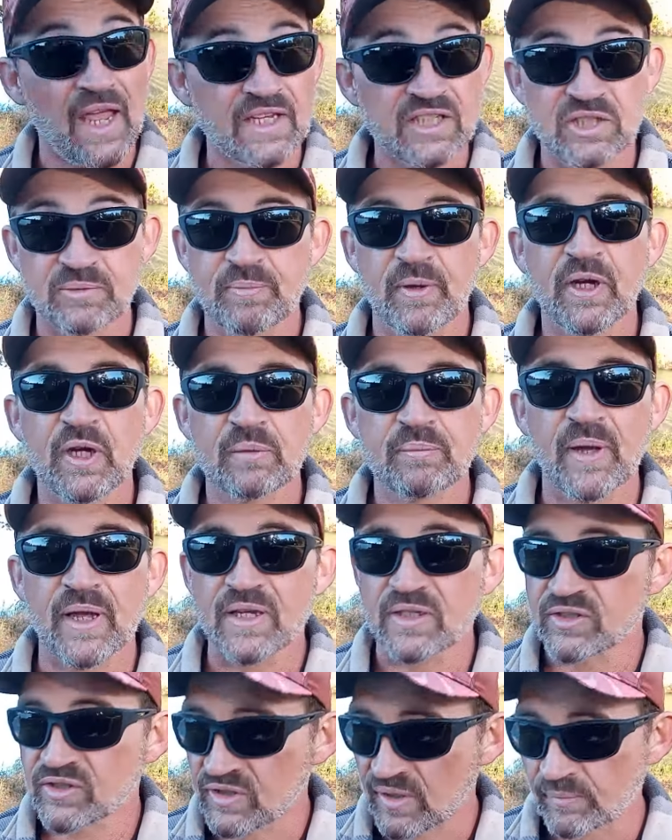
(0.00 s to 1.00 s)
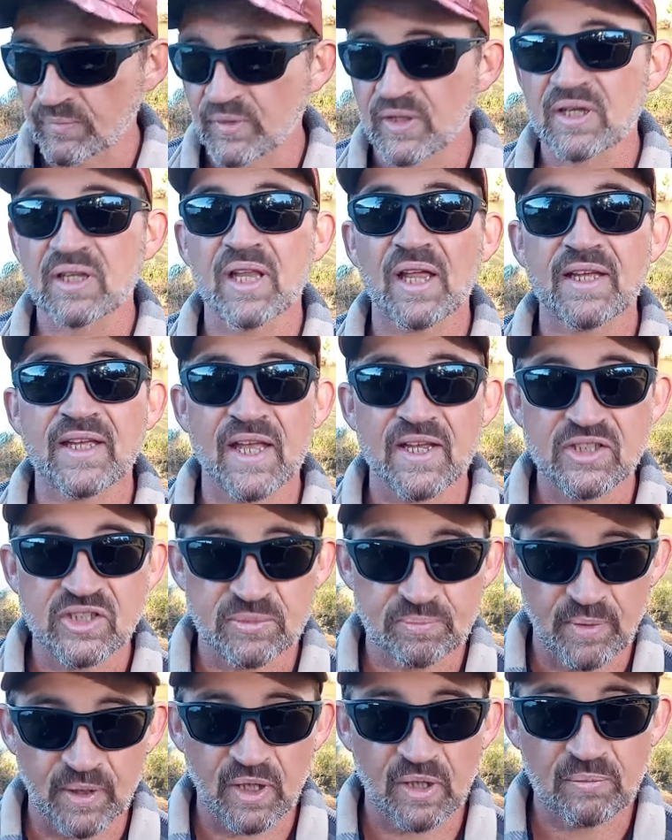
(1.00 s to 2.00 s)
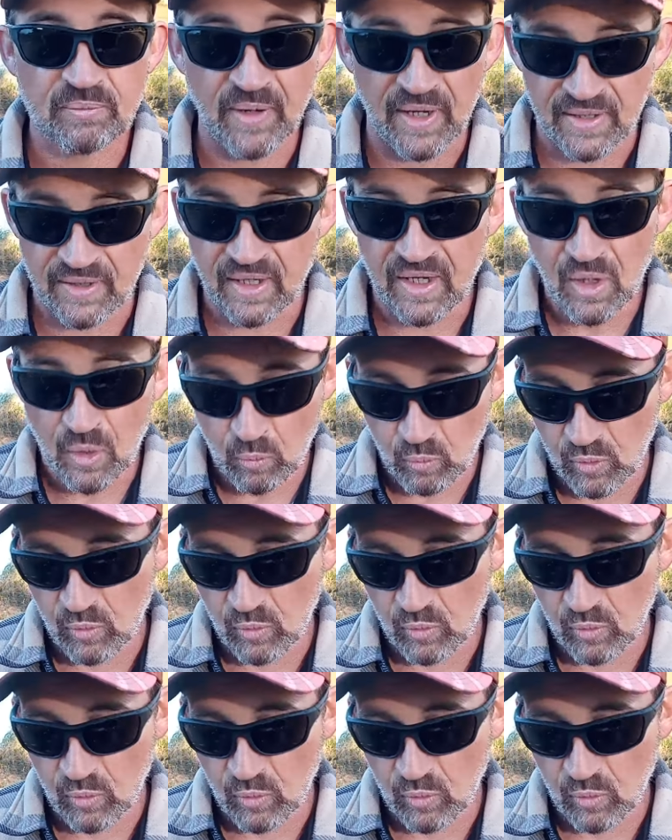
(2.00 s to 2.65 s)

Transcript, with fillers: A spinnerbait, something like a spinnerbait,